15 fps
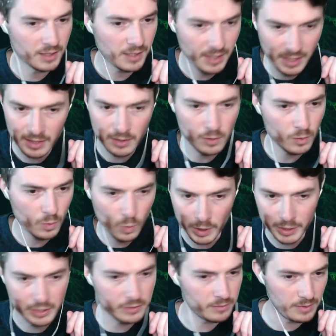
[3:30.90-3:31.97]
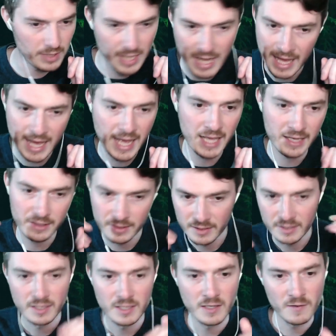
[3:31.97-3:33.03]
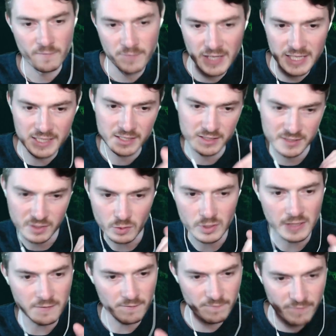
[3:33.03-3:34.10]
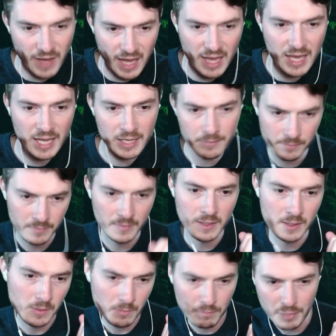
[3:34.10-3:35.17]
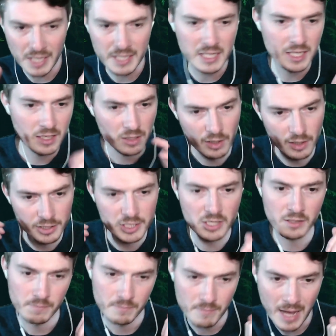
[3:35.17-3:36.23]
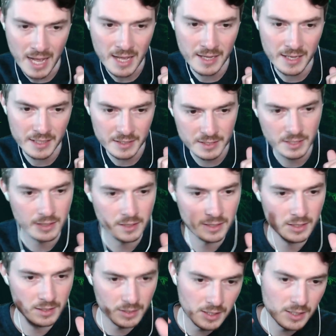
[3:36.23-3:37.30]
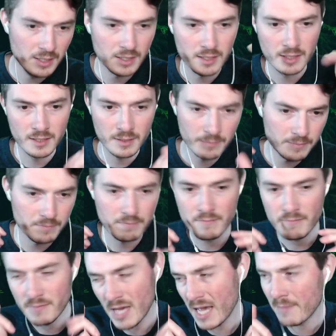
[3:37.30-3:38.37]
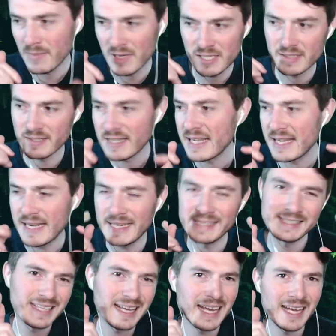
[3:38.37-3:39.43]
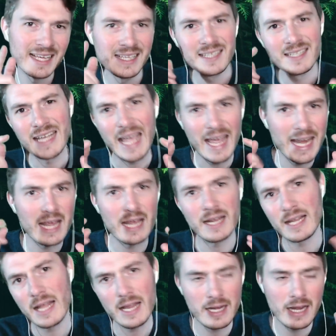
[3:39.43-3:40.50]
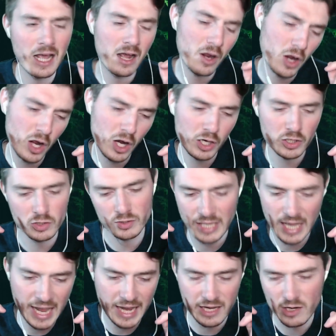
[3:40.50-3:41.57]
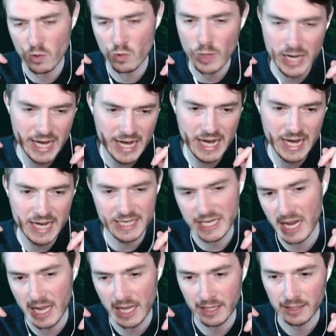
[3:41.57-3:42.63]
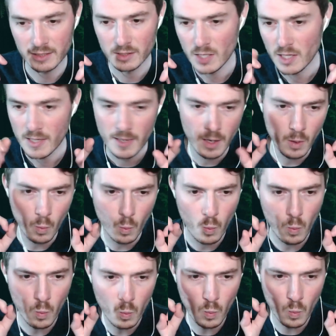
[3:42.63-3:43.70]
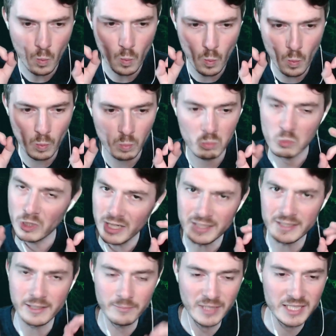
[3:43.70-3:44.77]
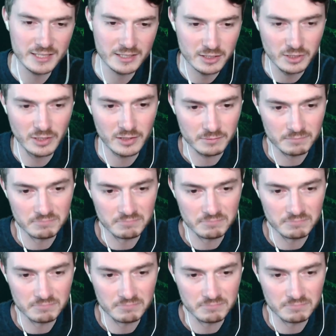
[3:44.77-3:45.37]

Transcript: I know what you like. Feeling so divine. Body on your mind. Mamacita, can I handle you, senorita? Mm, really amazing song.